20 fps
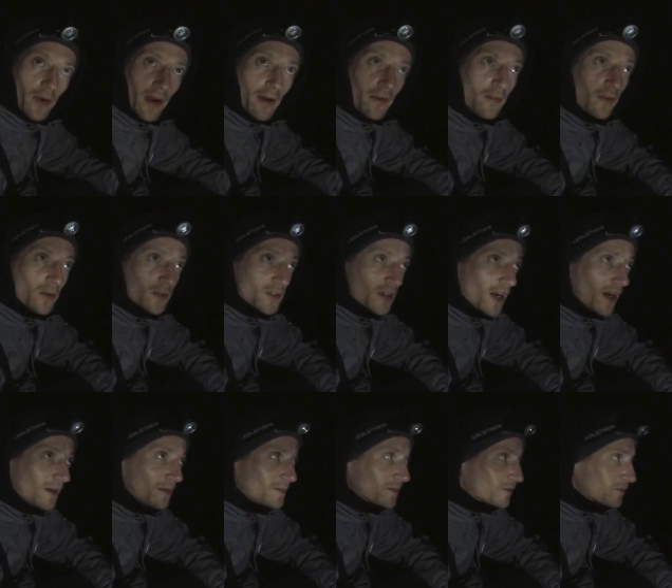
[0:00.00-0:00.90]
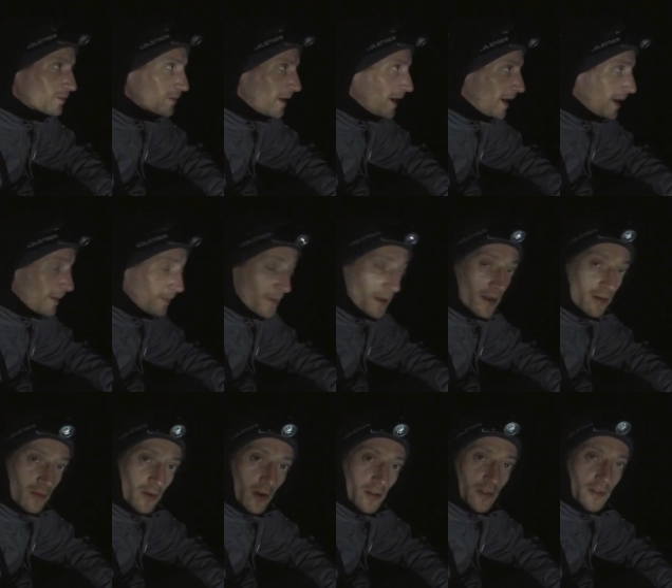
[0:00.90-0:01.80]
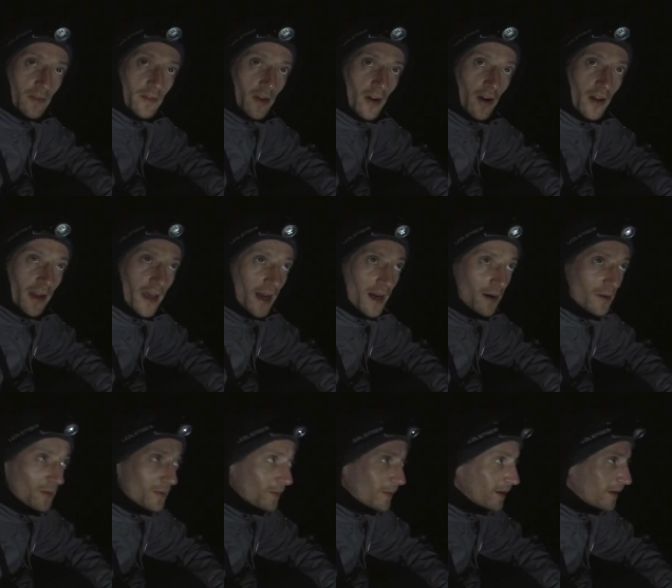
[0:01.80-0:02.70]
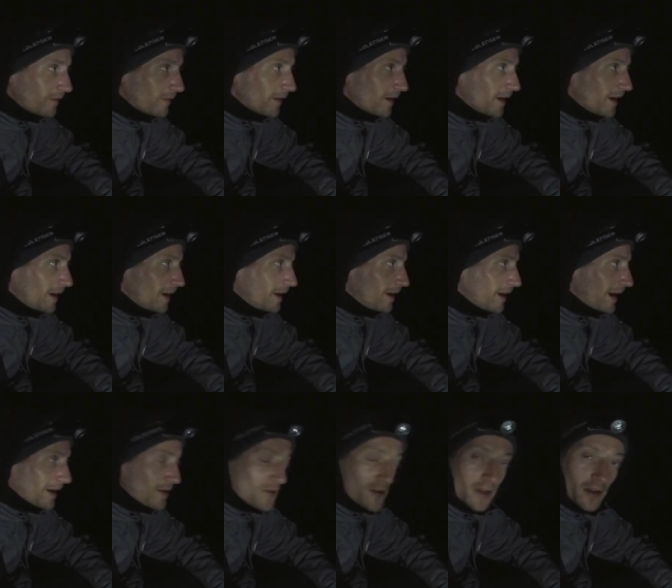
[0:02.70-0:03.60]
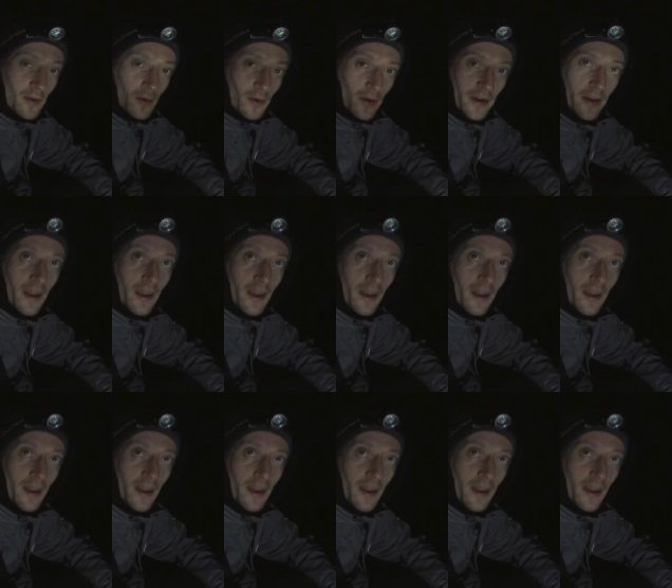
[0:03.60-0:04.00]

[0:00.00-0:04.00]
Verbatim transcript: three or four times me and Ross have gone out, we've actually caught